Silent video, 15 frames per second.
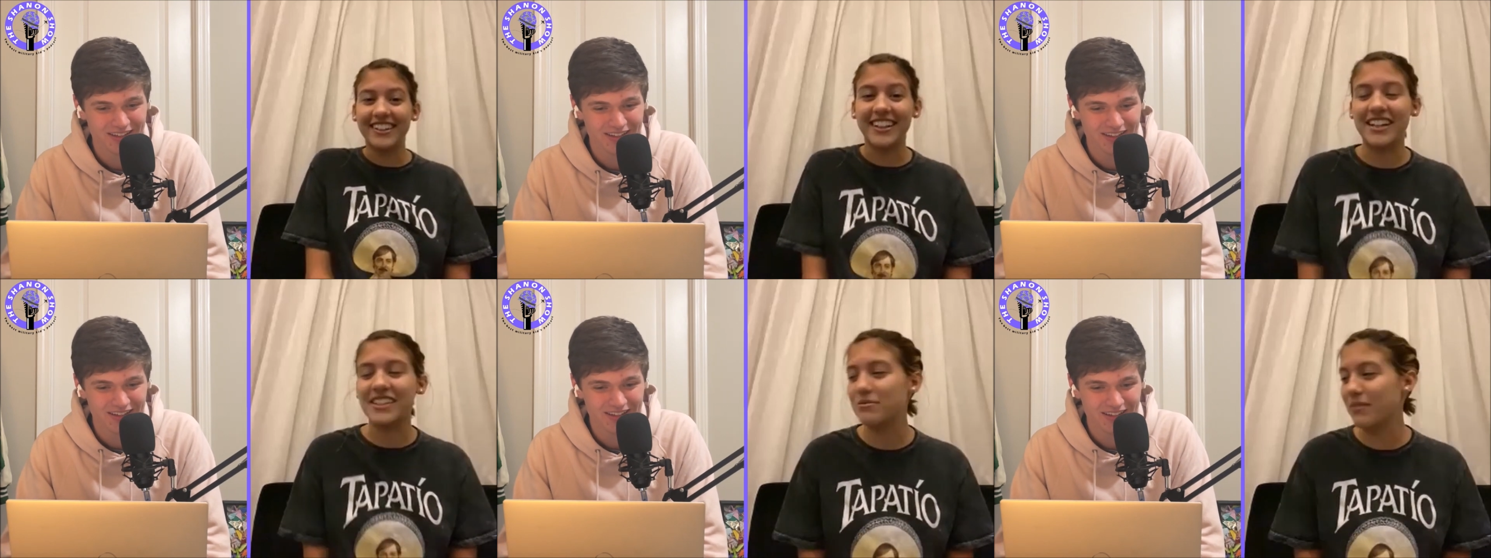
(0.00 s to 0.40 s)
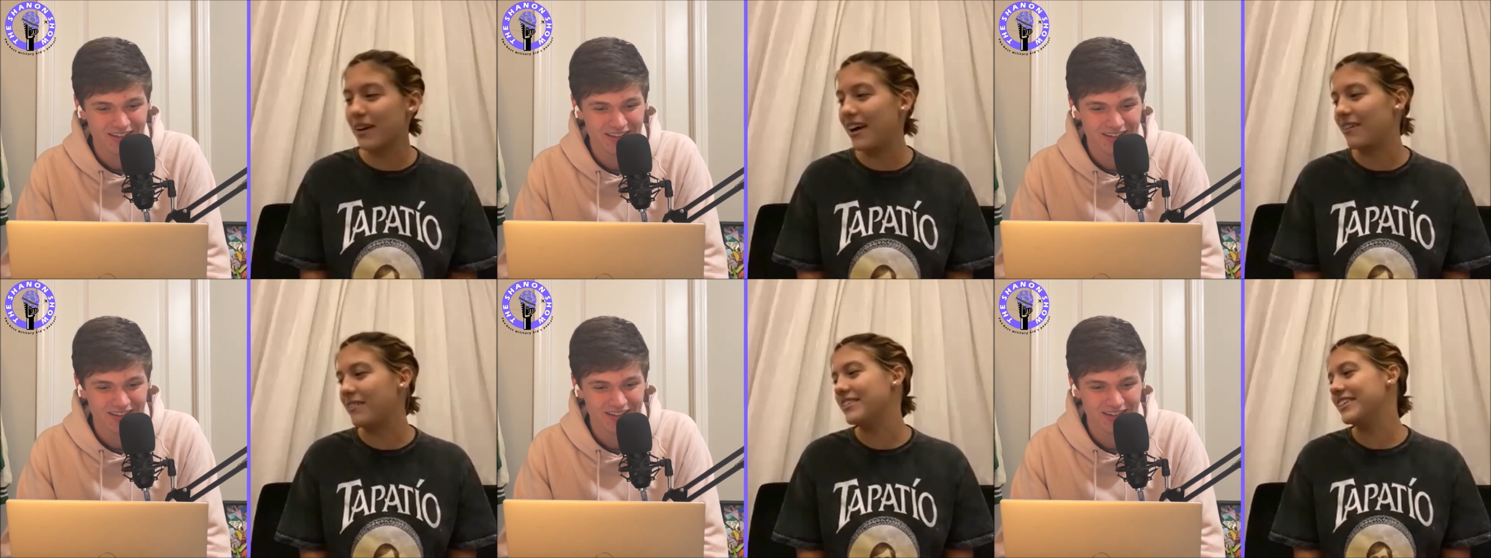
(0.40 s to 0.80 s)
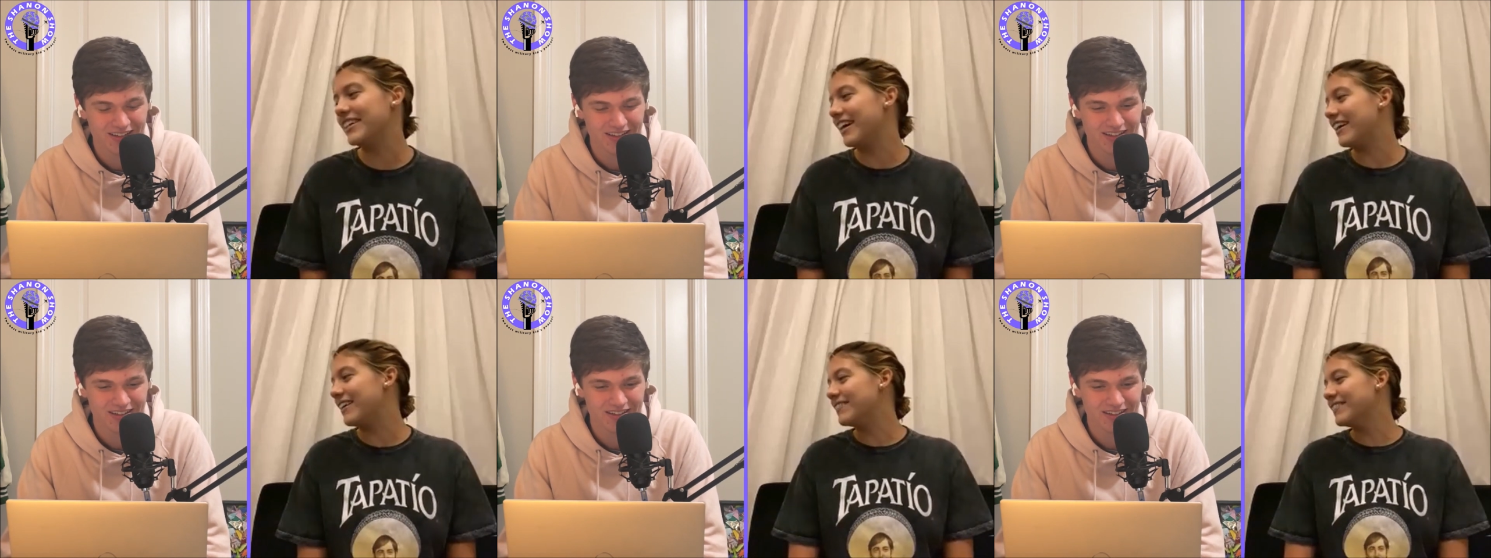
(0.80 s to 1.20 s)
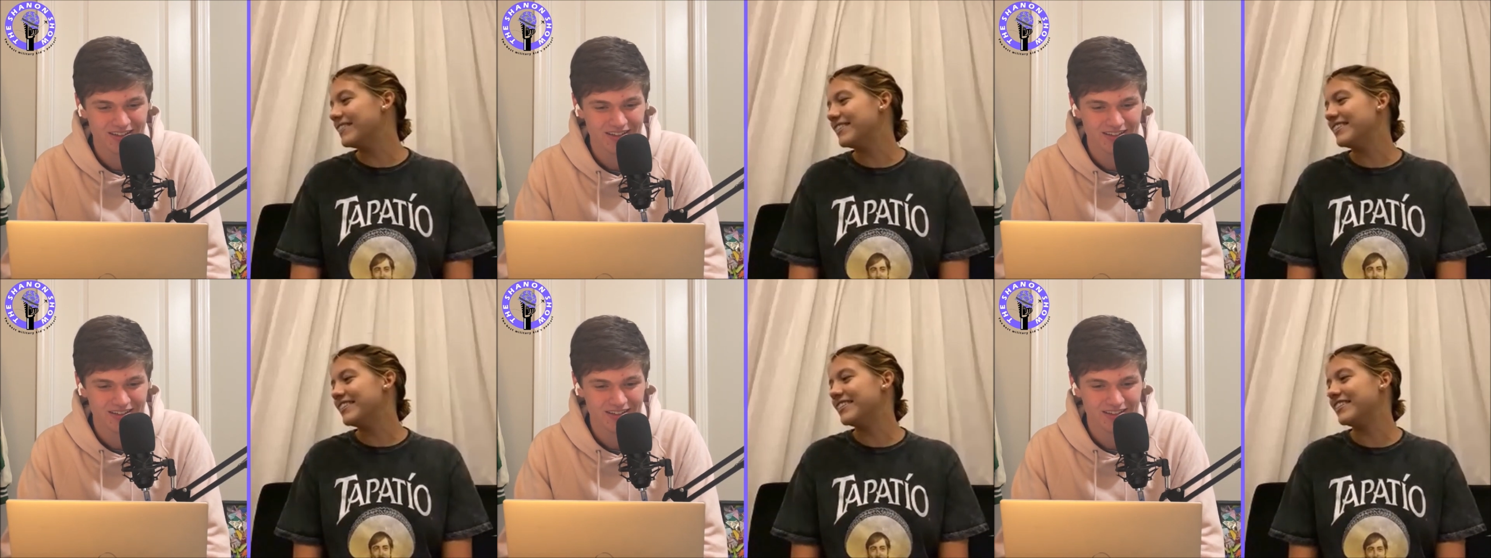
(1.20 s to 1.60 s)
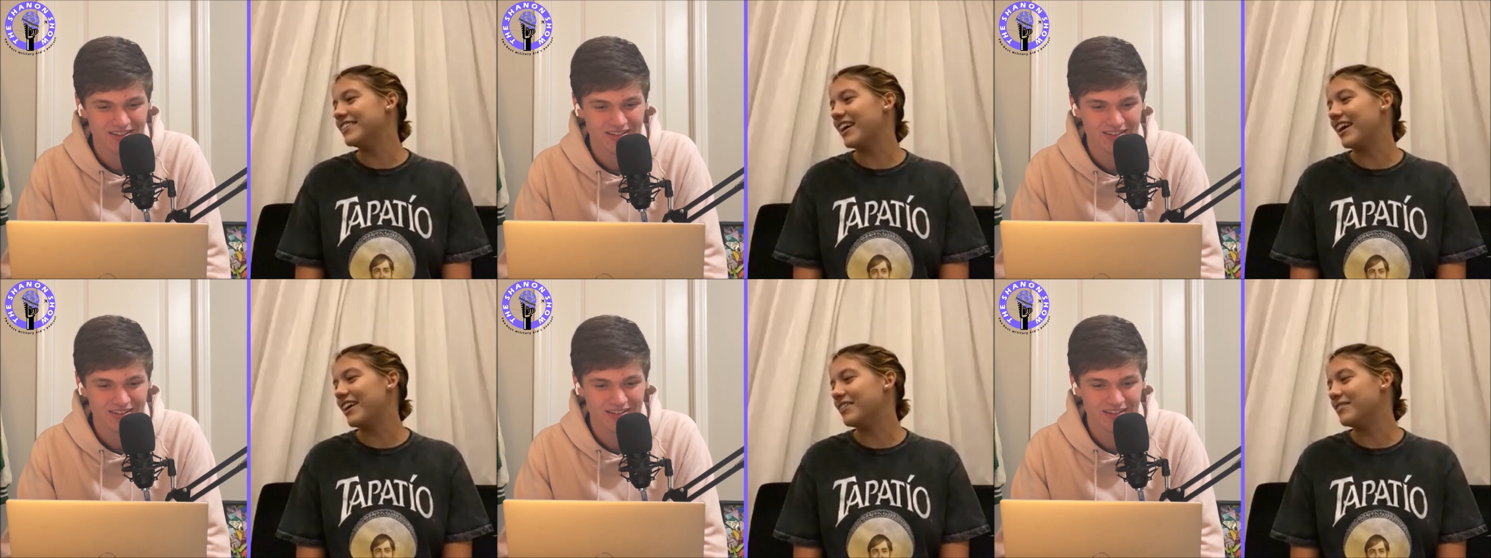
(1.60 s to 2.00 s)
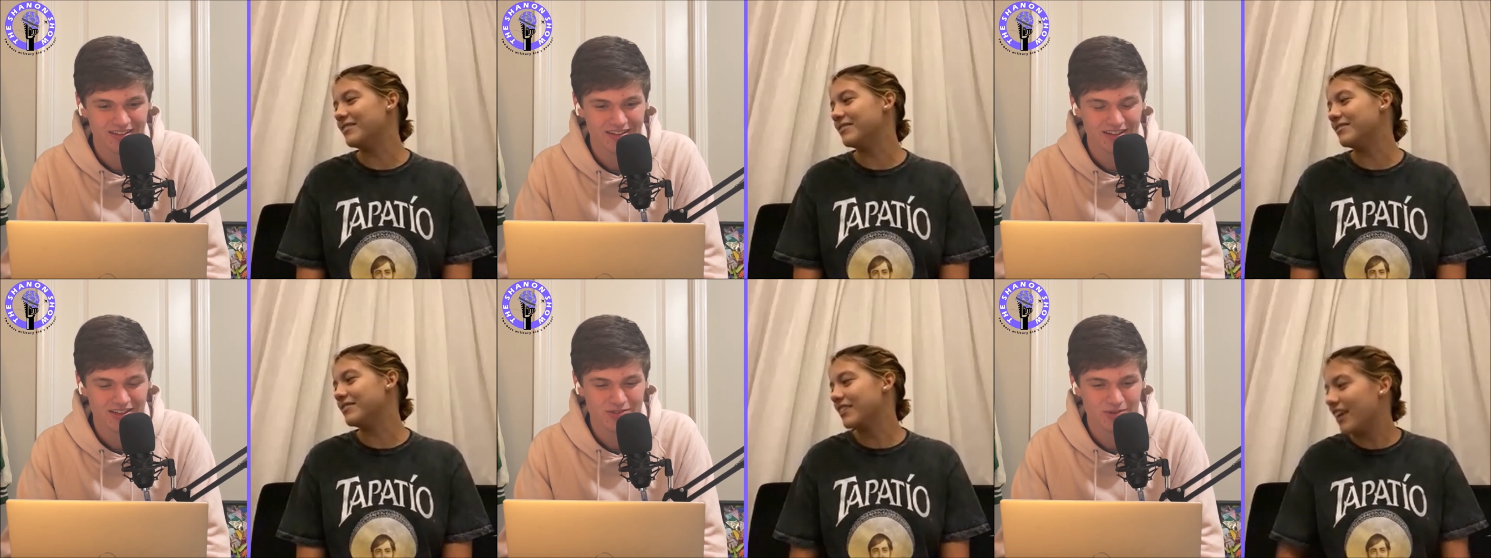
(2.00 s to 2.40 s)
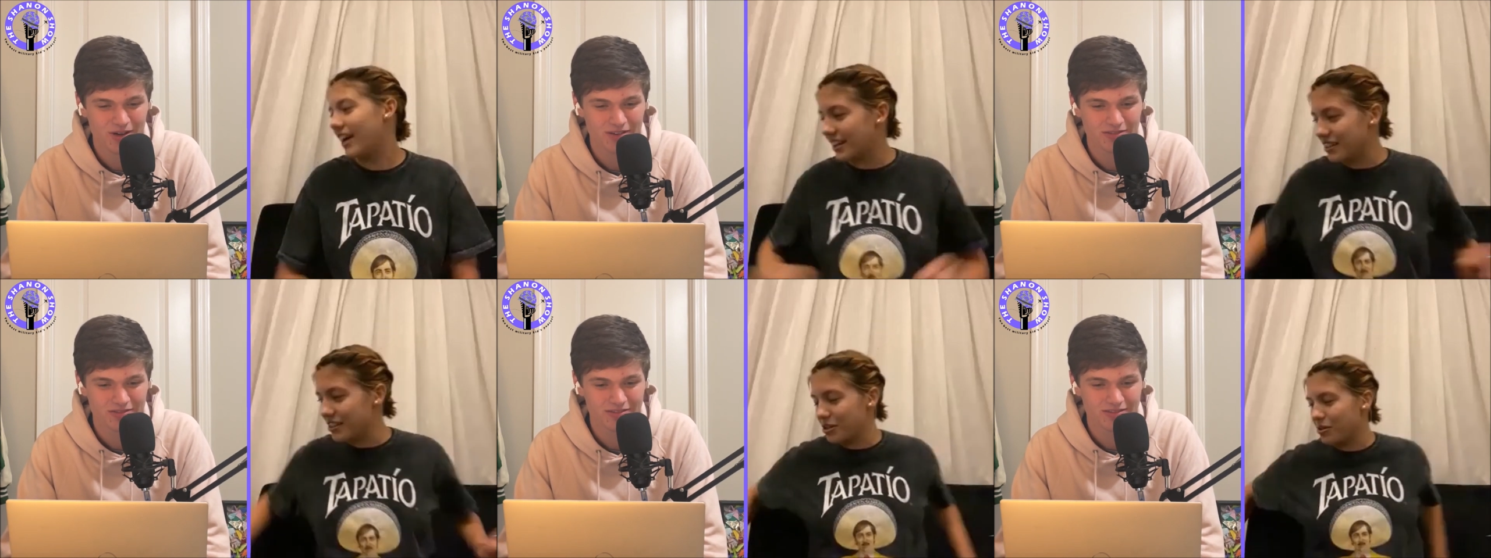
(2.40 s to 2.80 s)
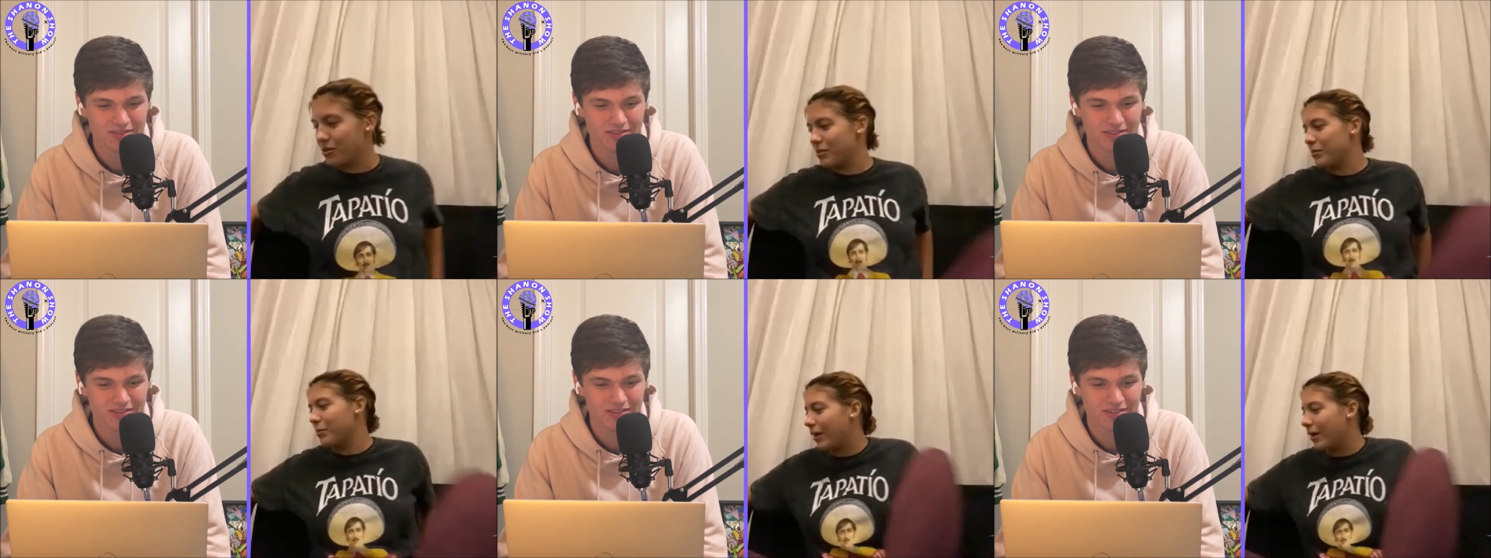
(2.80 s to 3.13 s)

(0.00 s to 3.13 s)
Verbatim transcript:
Speaker 1: It's round. Yeah. I don't. That's I can show you.